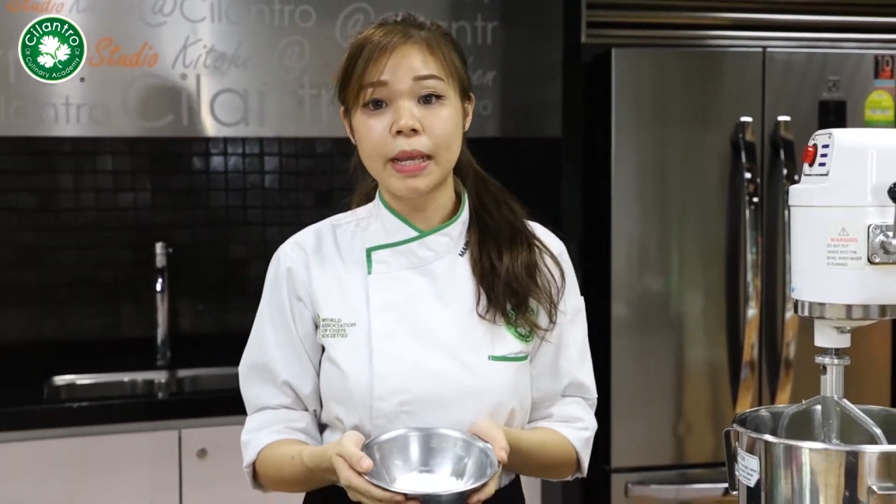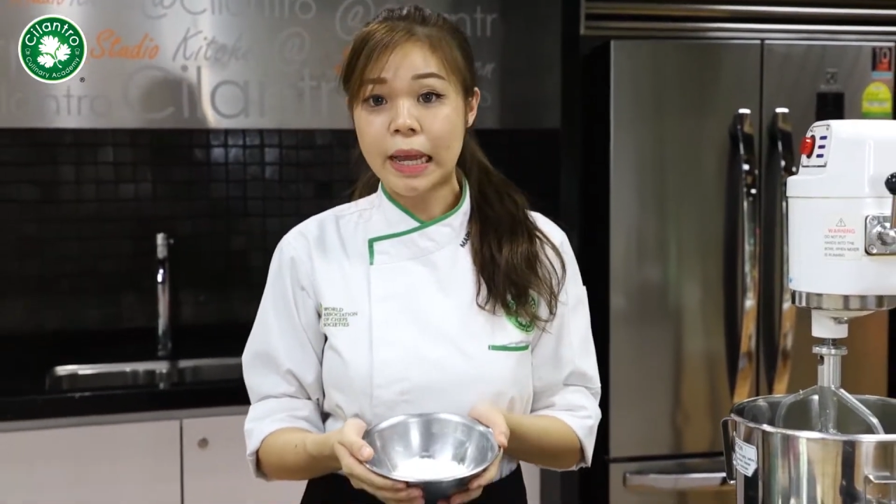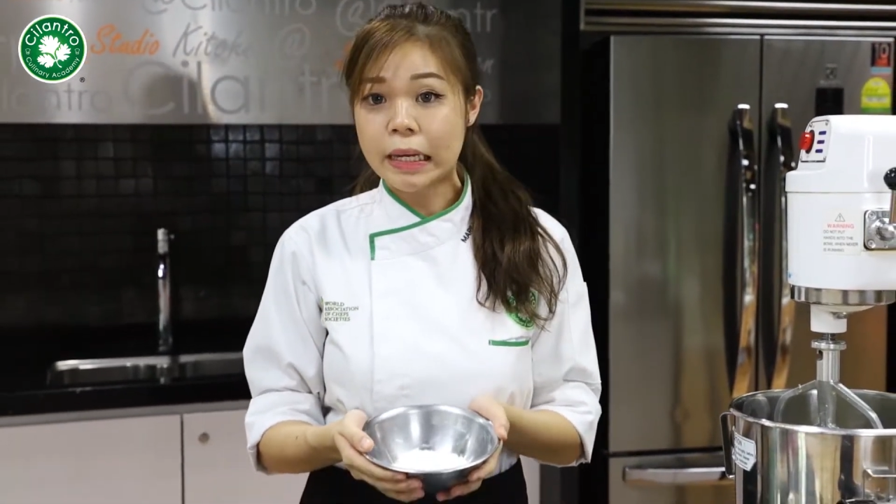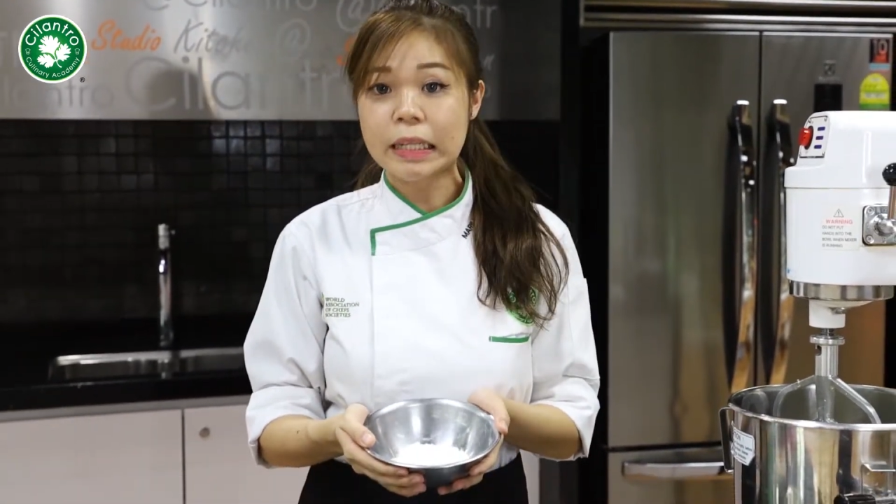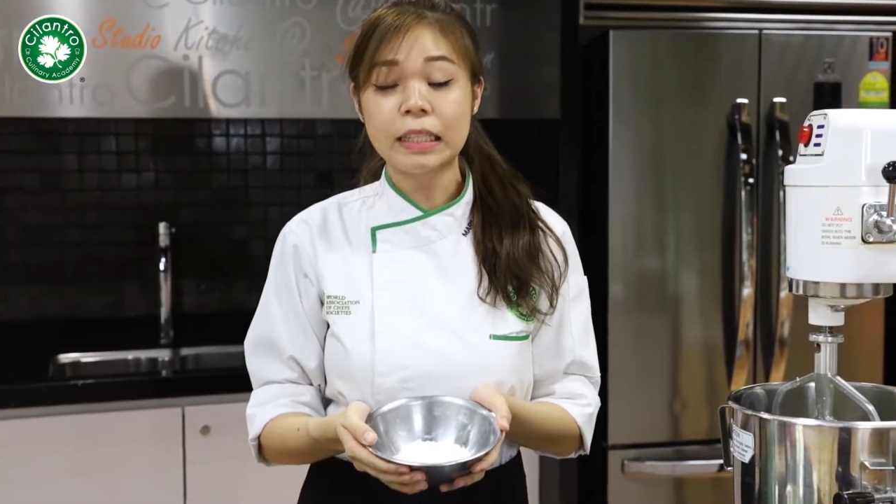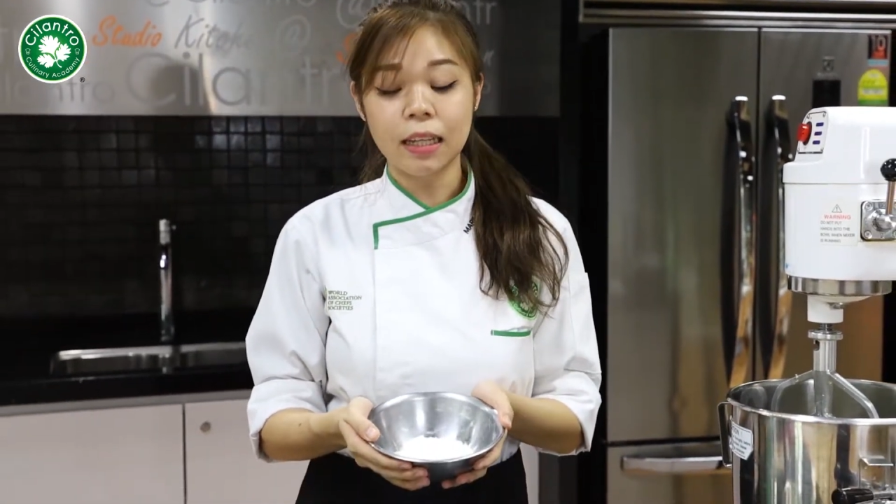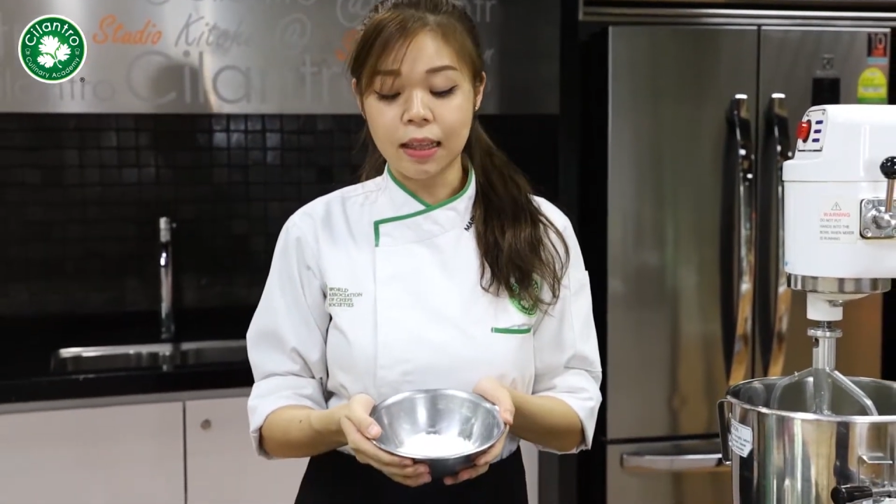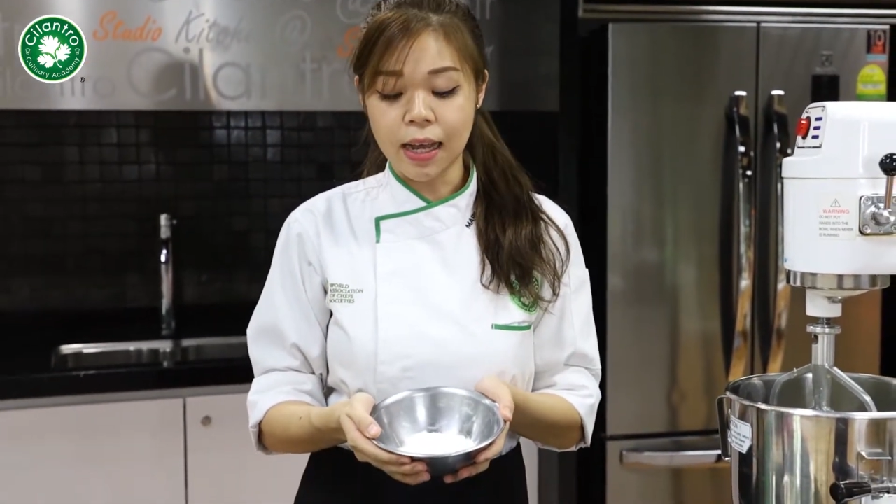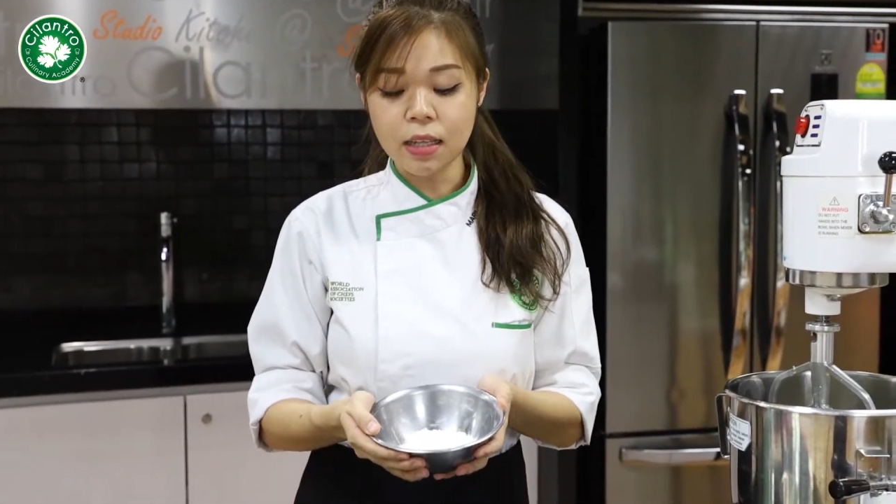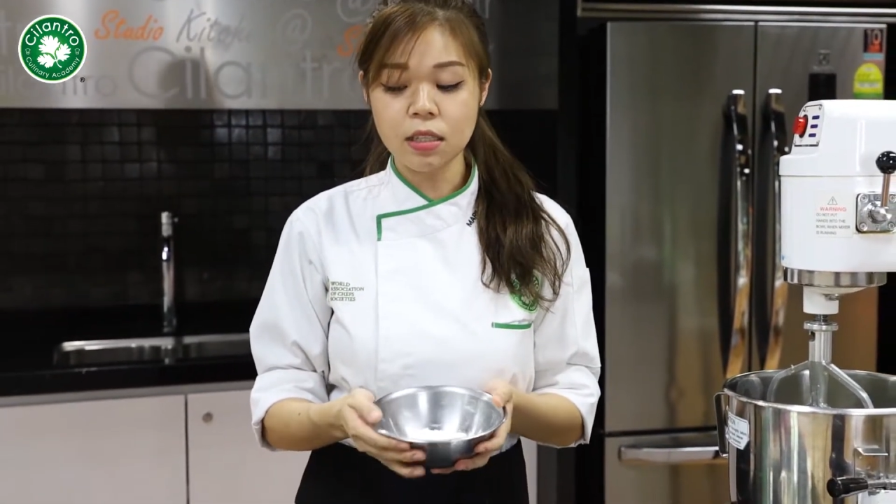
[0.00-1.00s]
be adding the
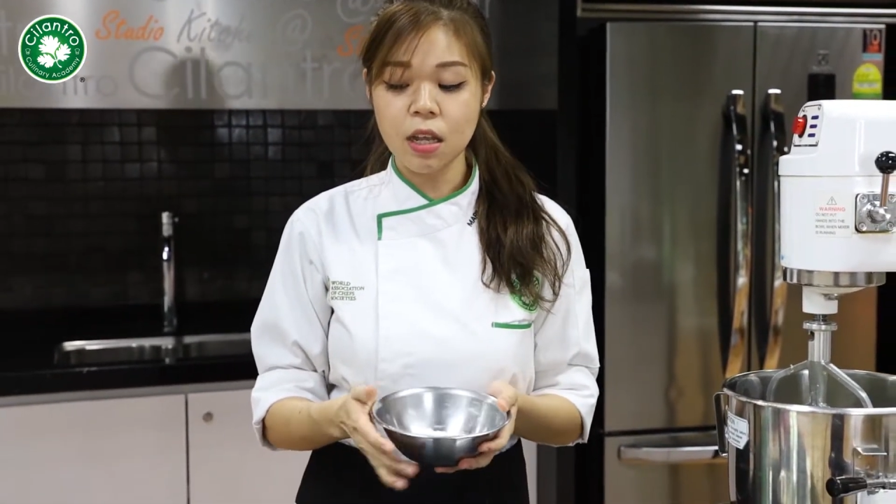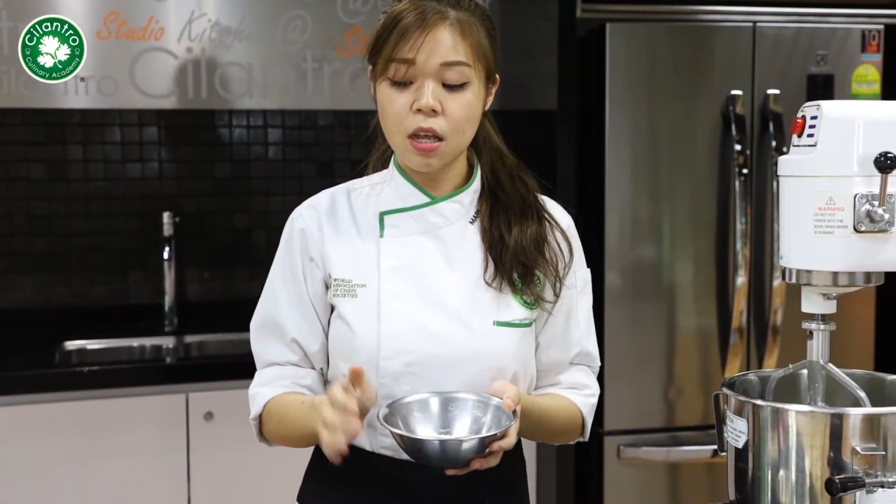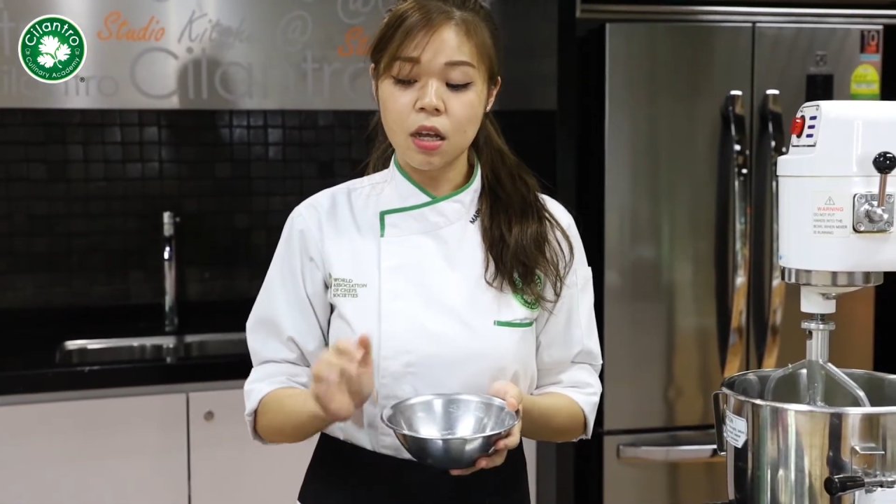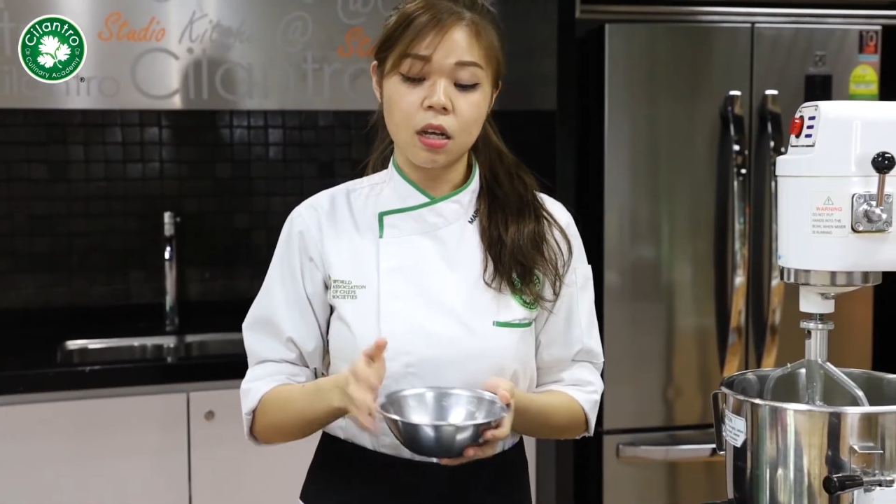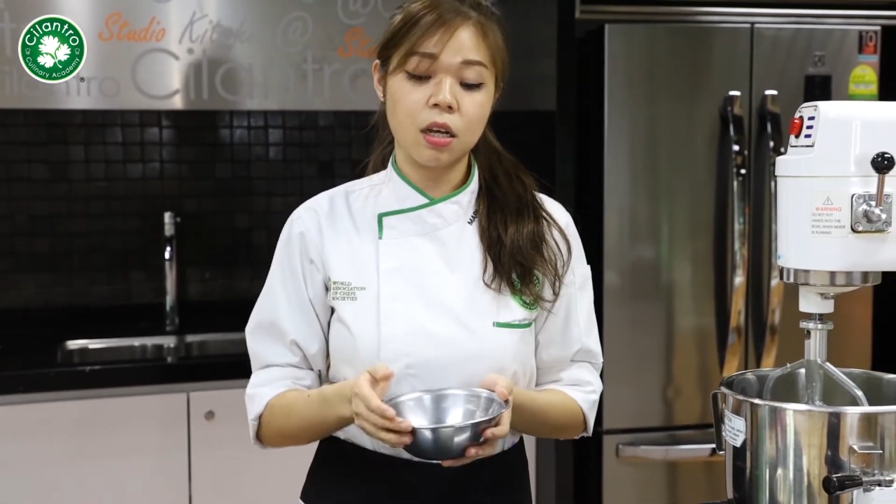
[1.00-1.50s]
last.